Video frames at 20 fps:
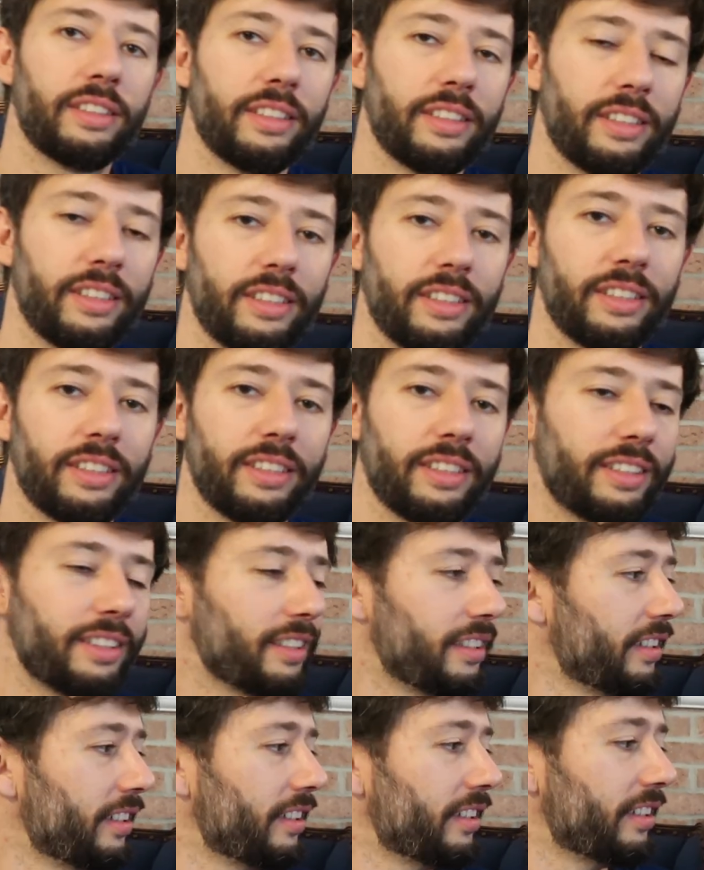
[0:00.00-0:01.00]

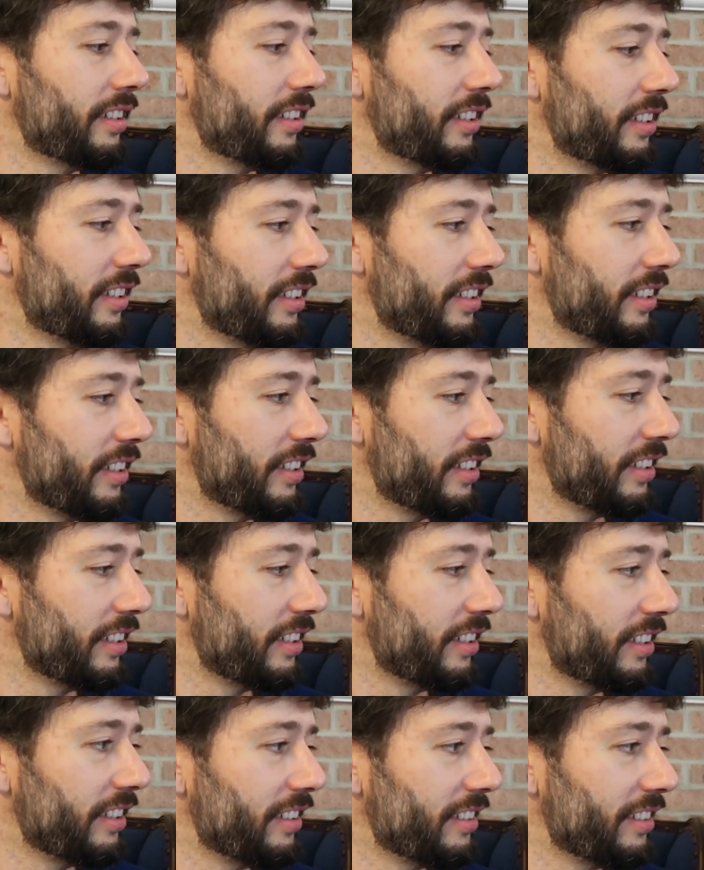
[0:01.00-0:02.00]

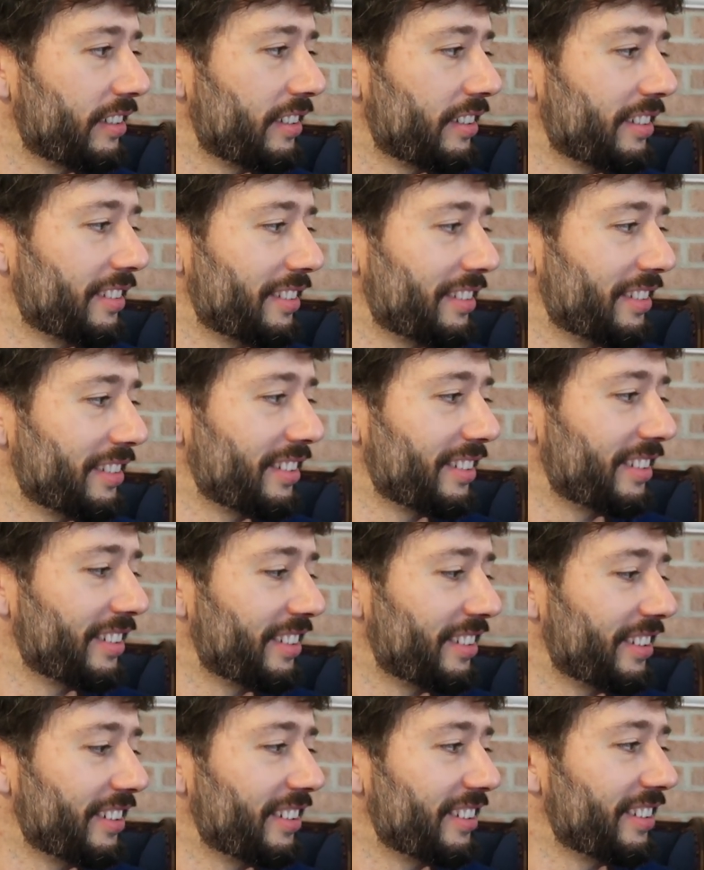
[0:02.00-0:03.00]

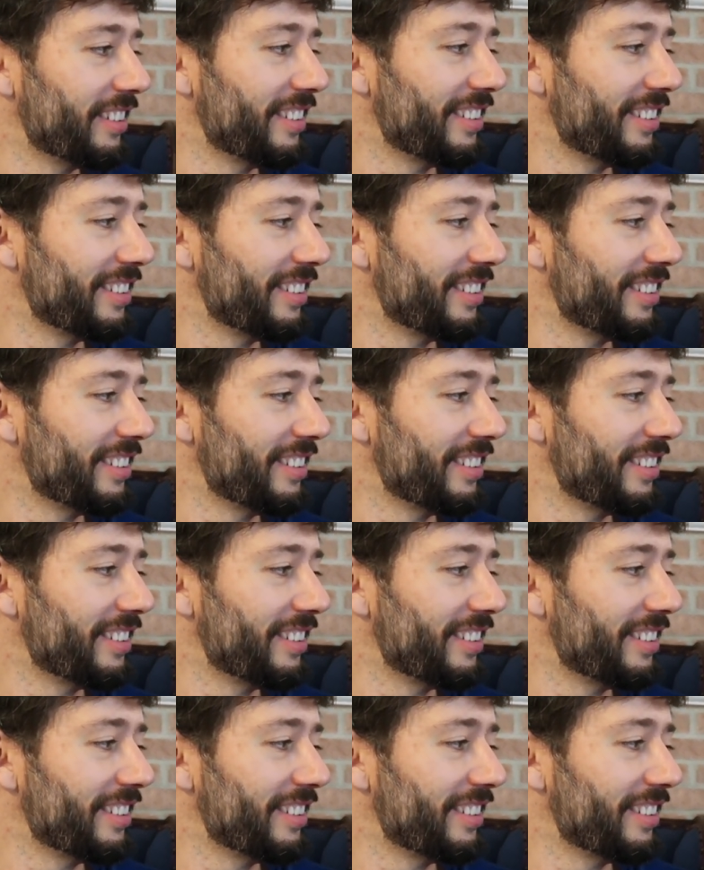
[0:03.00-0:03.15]
(not speaking)